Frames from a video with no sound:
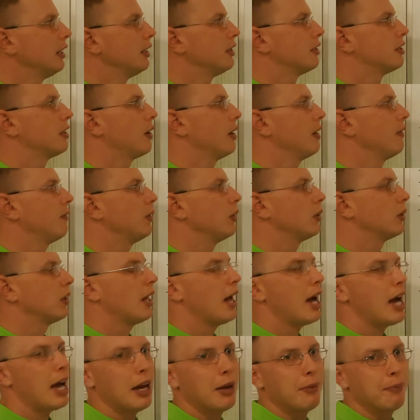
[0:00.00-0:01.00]
So if you
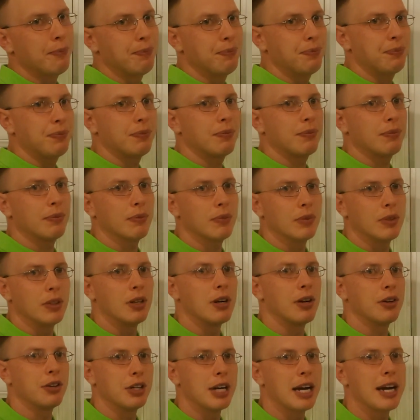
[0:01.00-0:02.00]
climb,
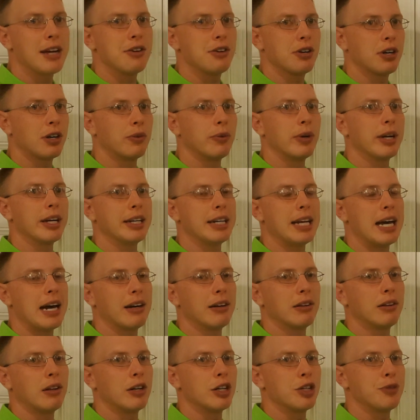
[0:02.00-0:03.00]
yeah, you're going to rig it
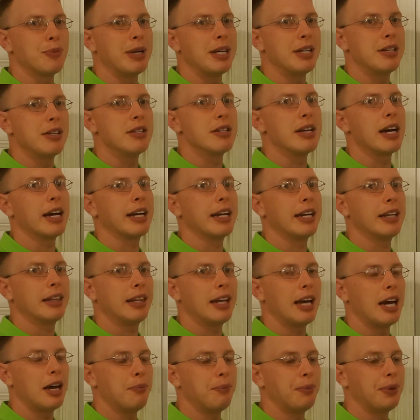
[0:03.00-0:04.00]
down in large pieces. I get
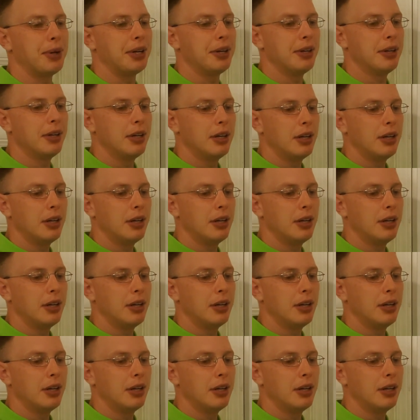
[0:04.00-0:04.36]
that, but